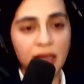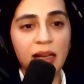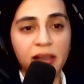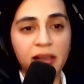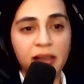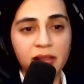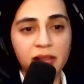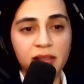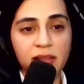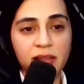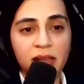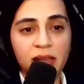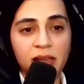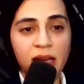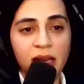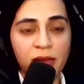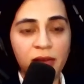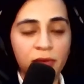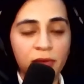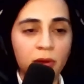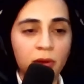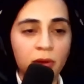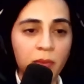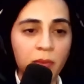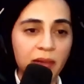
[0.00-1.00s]
and I have
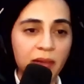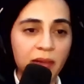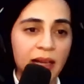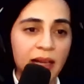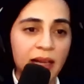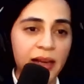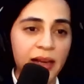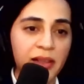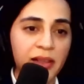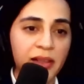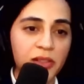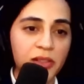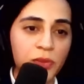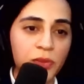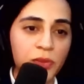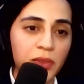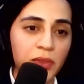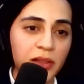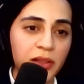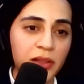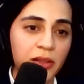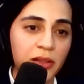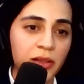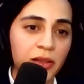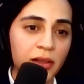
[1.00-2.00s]
helped clients with
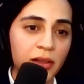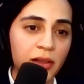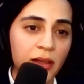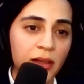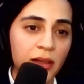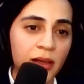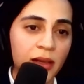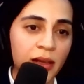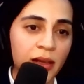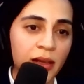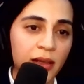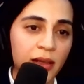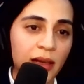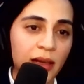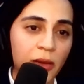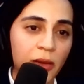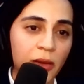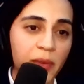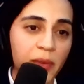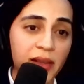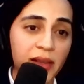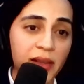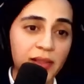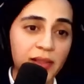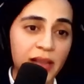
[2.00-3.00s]
their
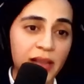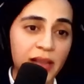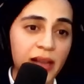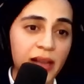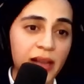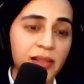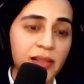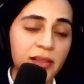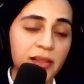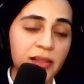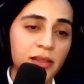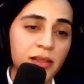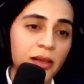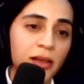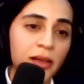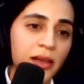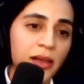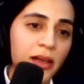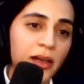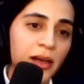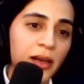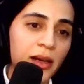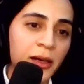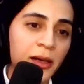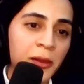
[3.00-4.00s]
cloud-based SaaS,
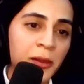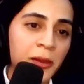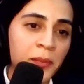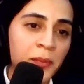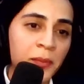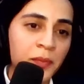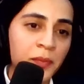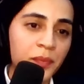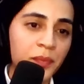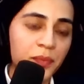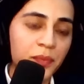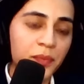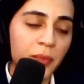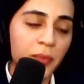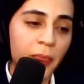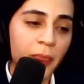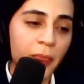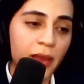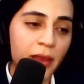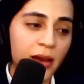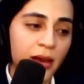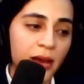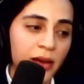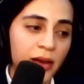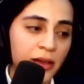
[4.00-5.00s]
you
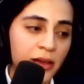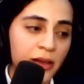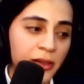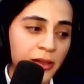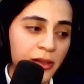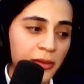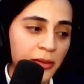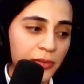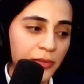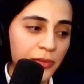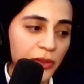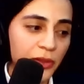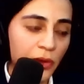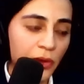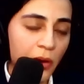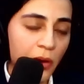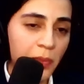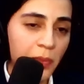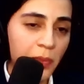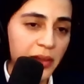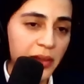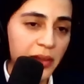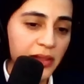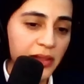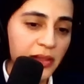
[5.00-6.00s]
know,
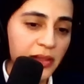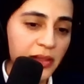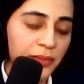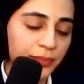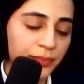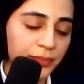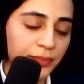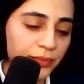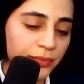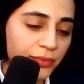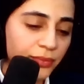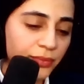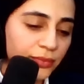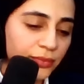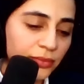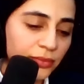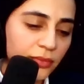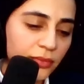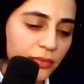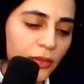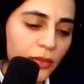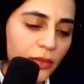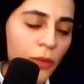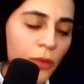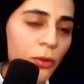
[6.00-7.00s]
companies.
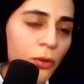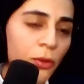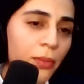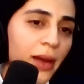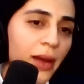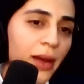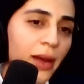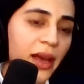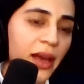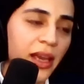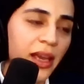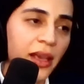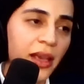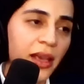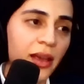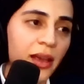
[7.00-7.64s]
But my